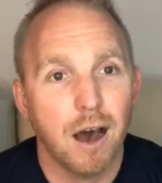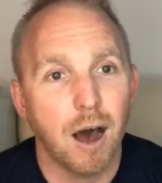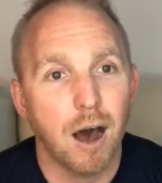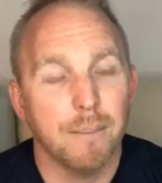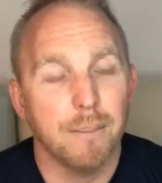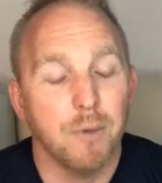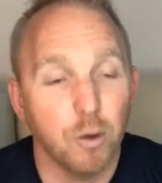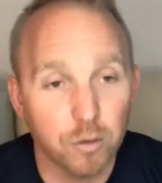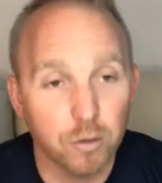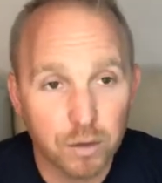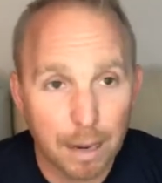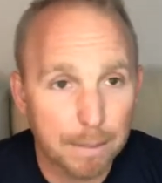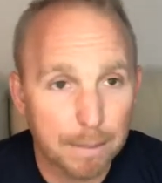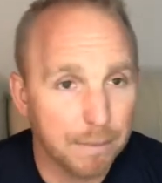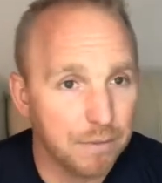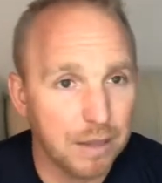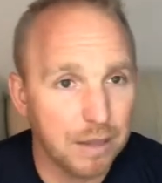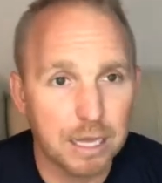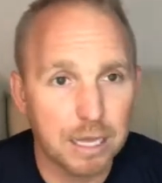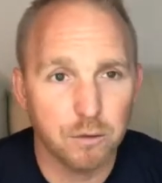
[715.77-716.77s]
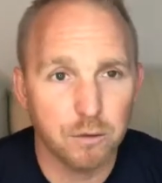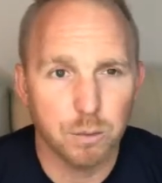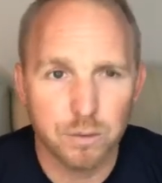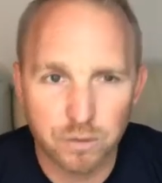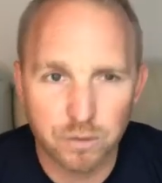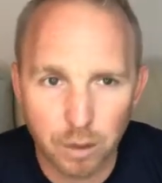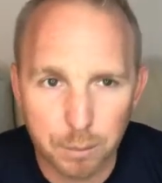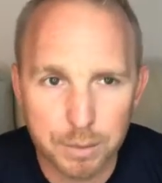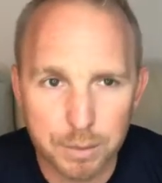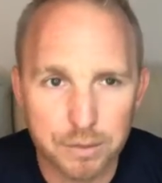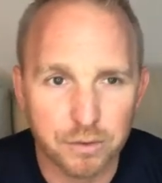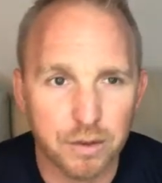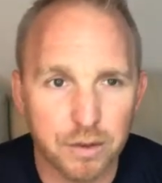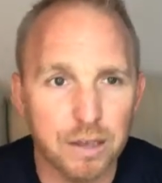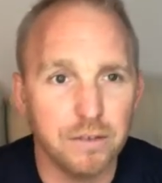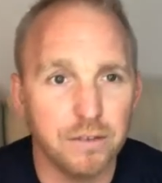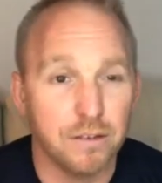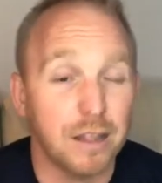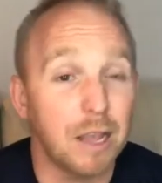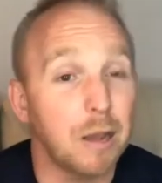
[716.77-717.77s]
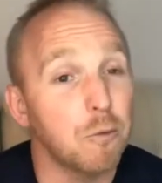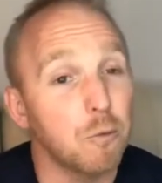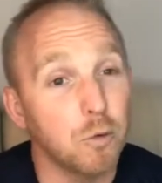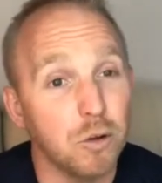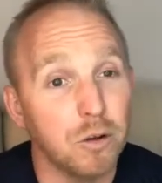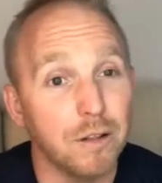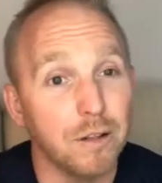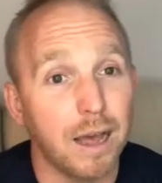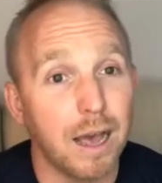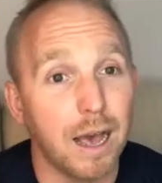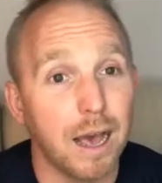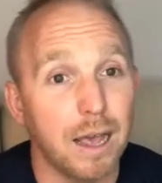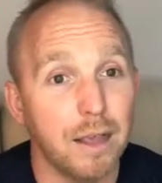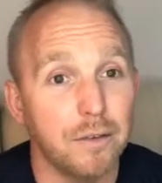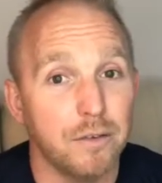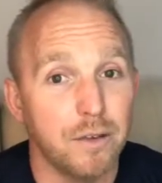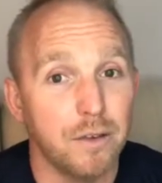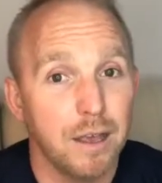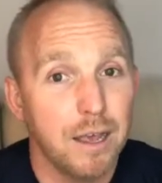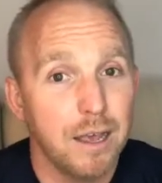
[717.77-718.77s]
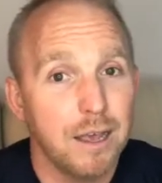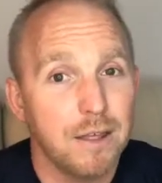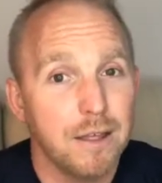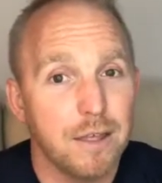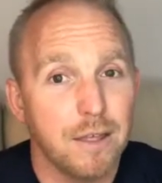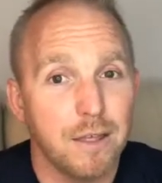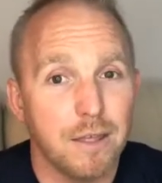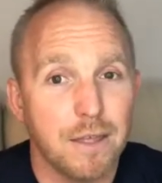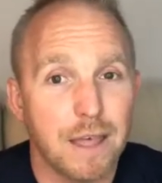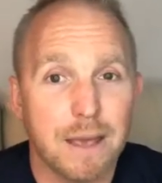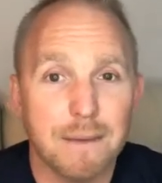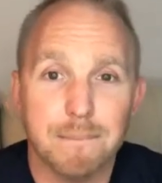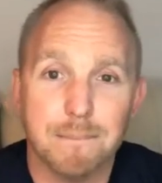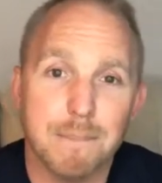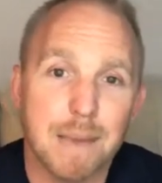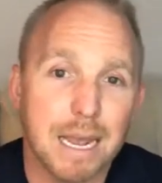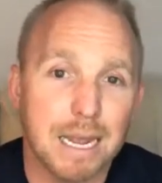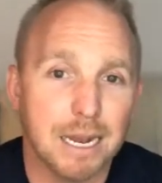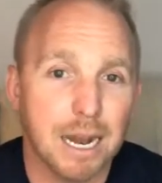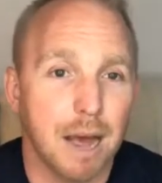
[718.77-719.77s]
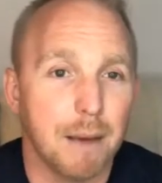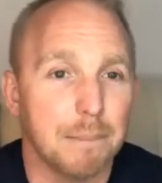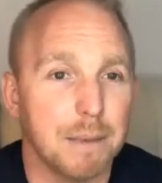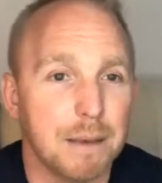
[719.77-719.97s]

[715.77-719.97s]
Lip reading: Those type of things, when someone sees it, they realize they may not be